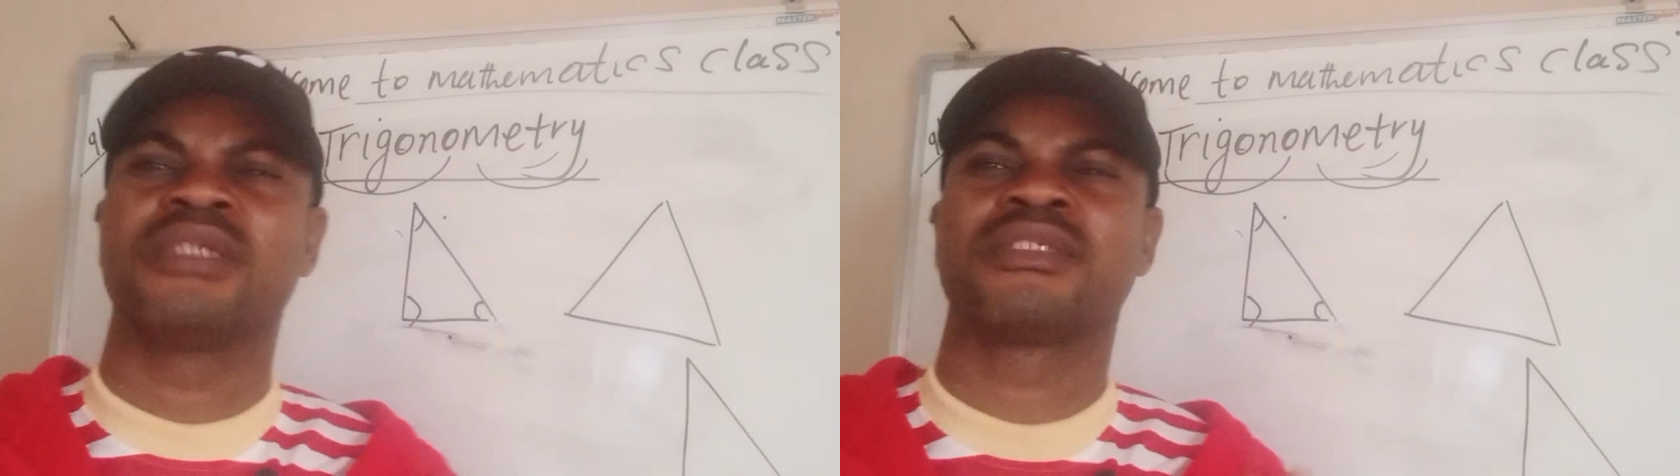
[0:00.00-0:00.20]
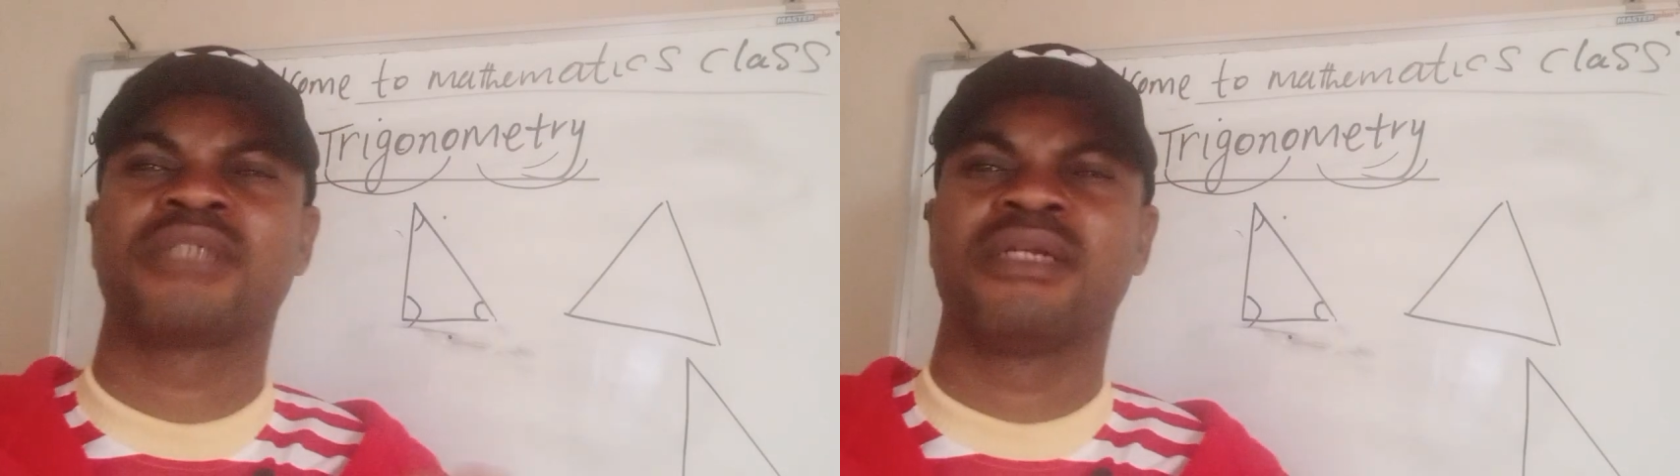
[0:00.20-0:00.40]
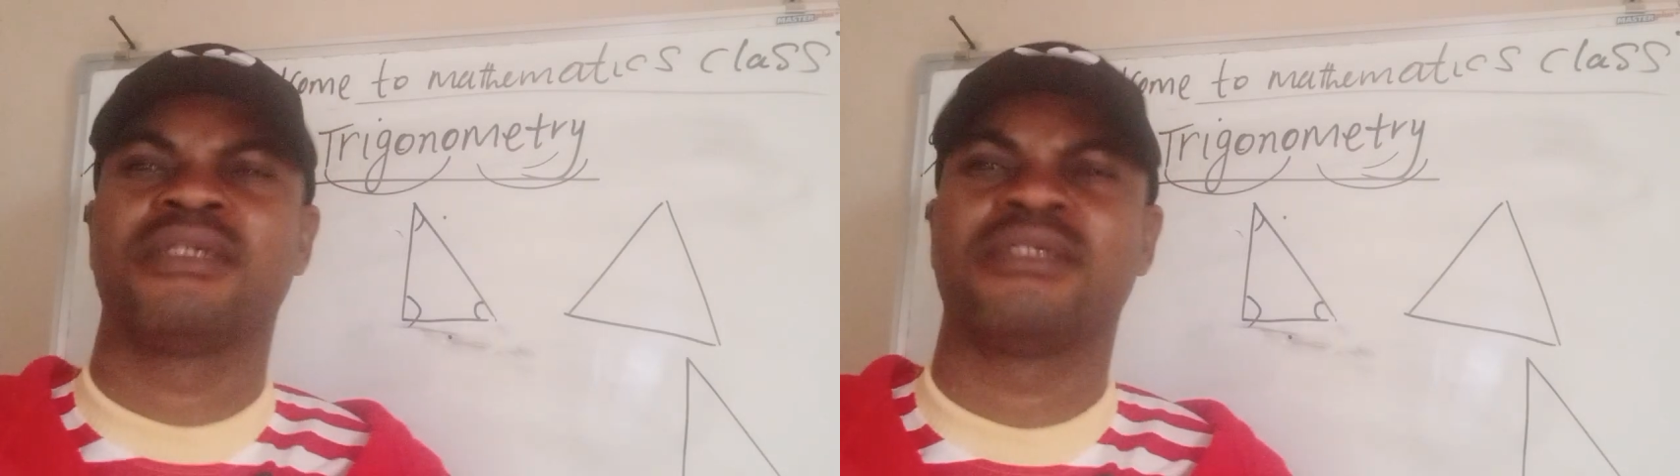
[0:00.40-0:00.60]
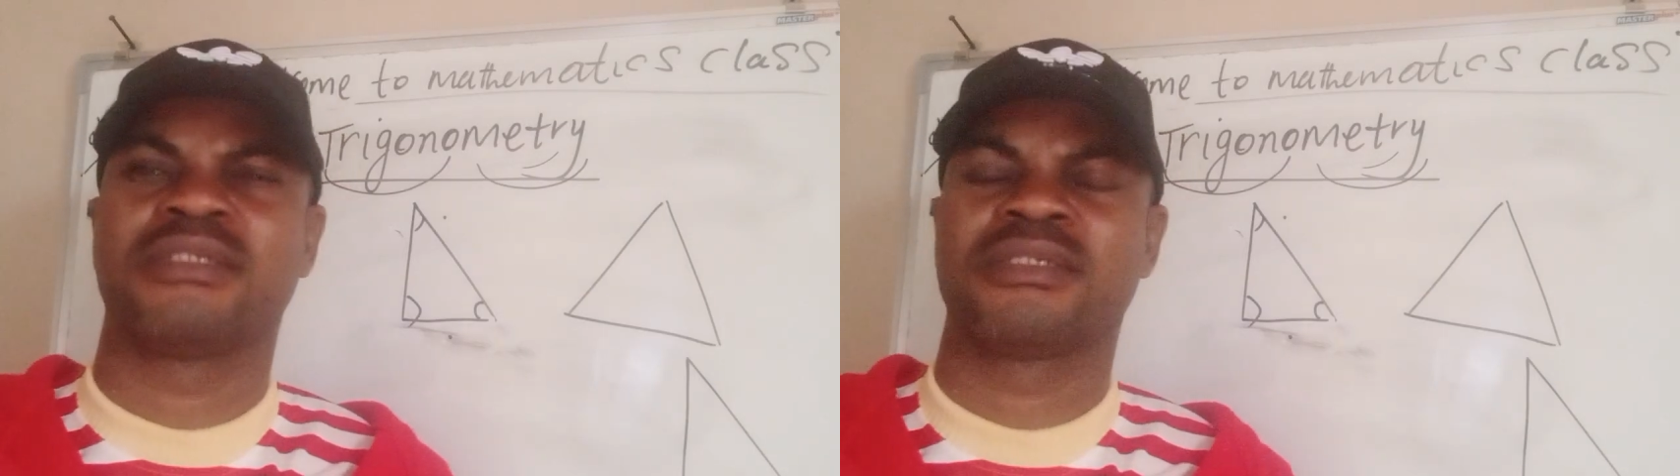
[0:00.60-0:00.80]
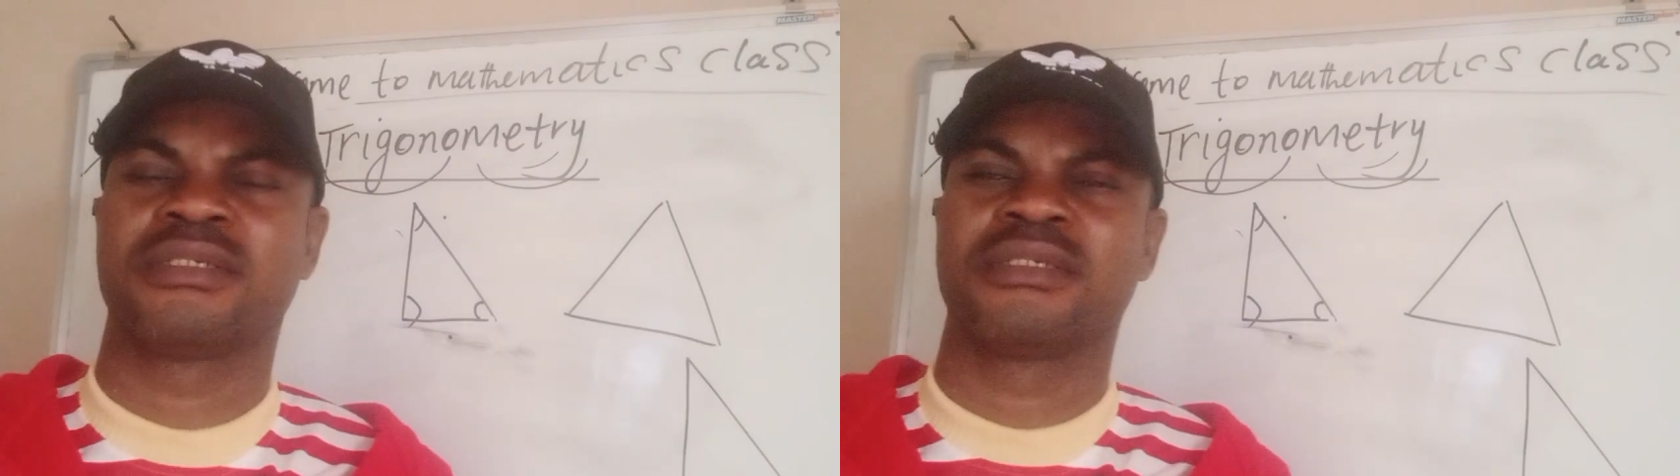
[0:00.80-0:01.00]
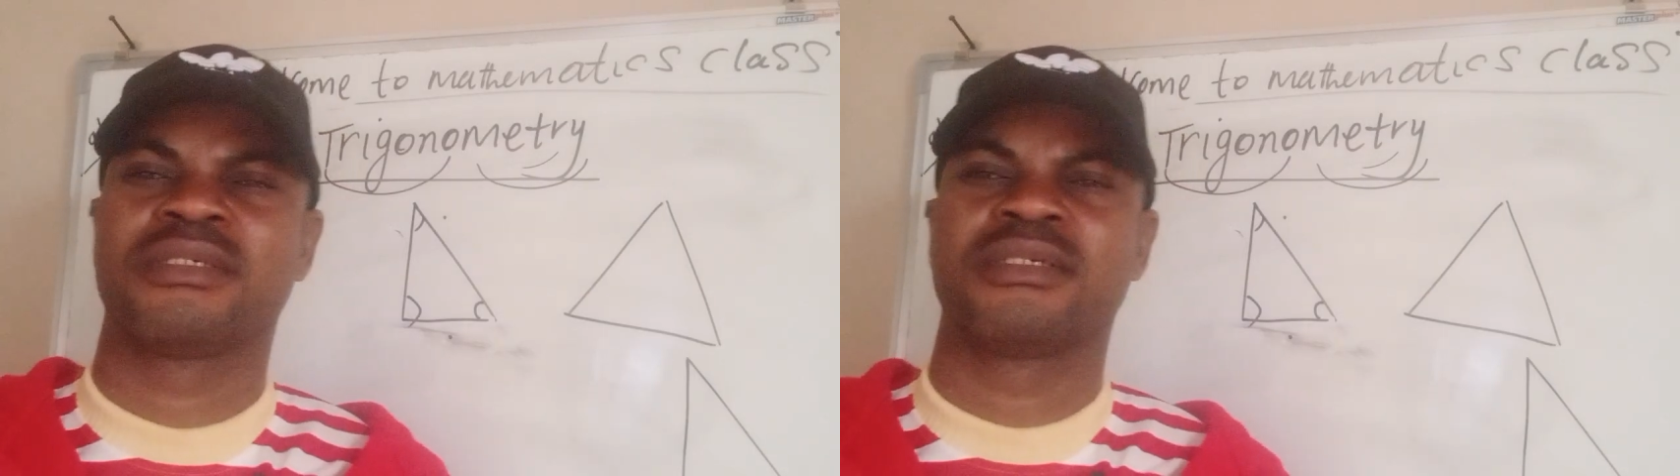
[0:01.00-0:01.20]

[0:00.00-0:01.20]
studies.